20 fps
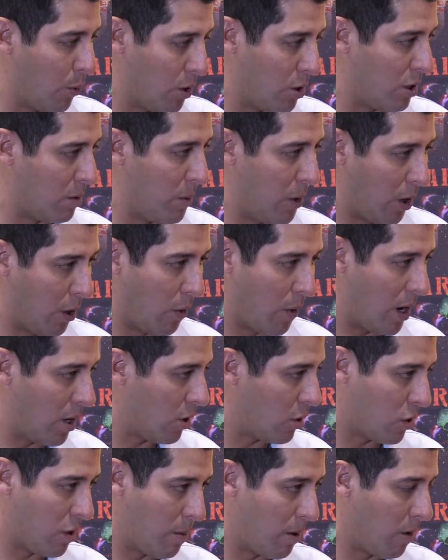which has been a great
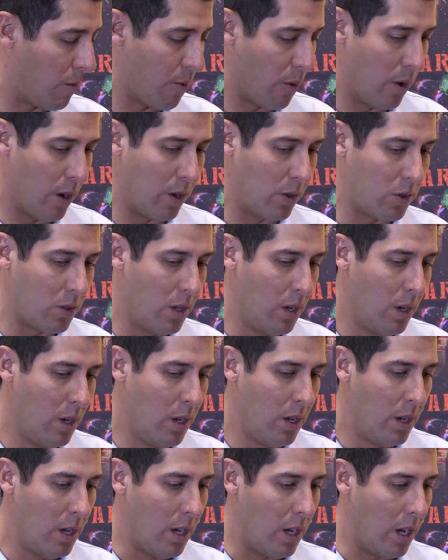distributor for
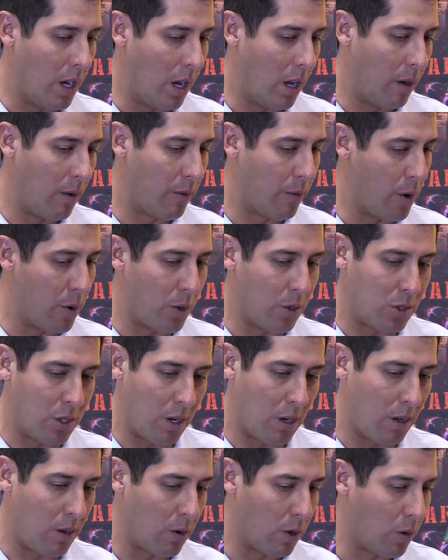us, uh,
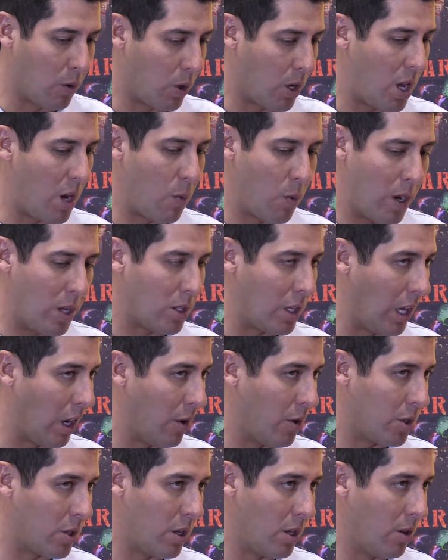focusing on key
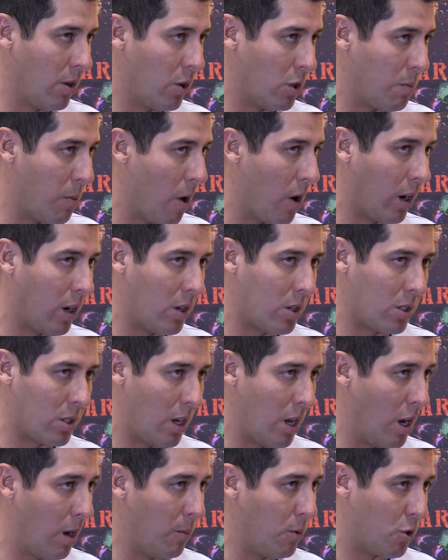retailers in those markets
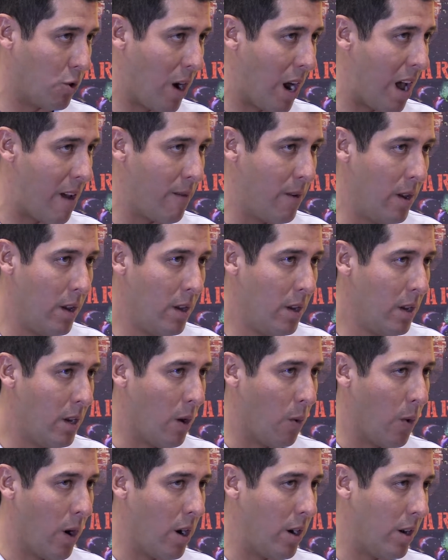to help drive
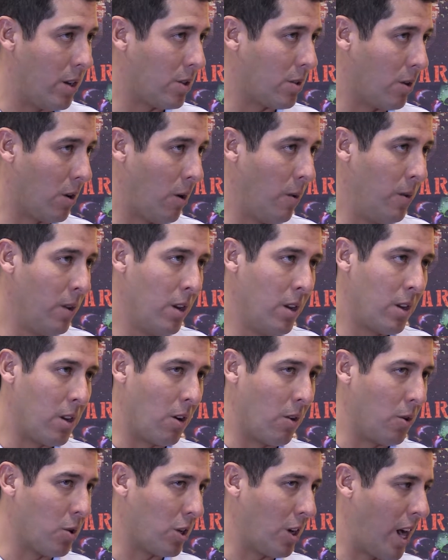awareness. So,
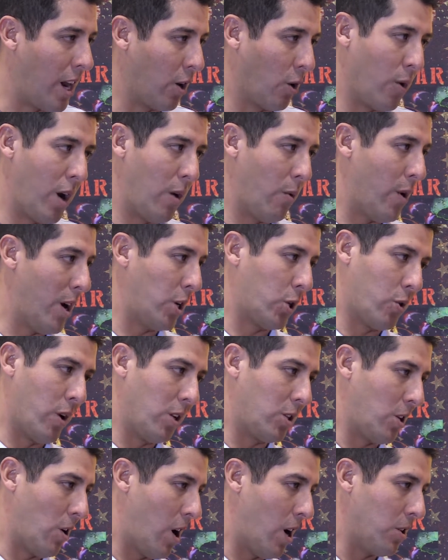you know, there's a lot of great
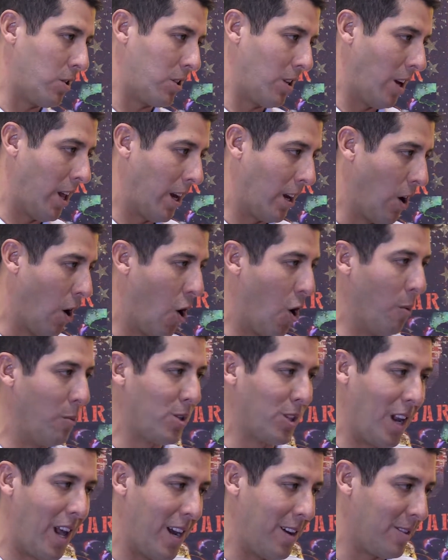restaurants in Austin, like Home
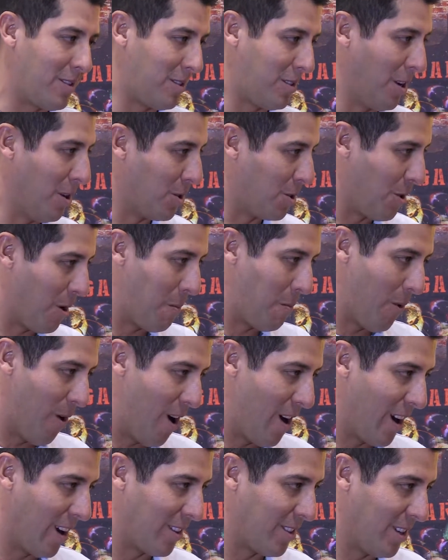Slice sells our
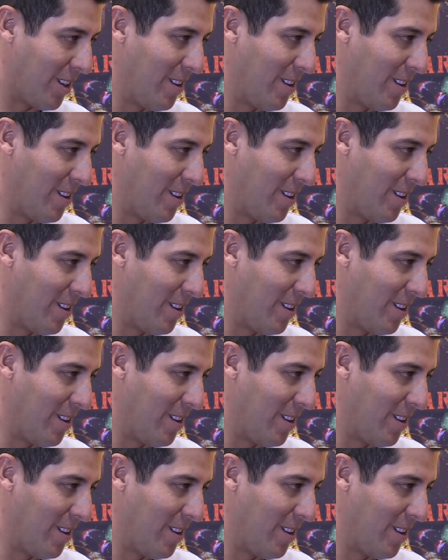product,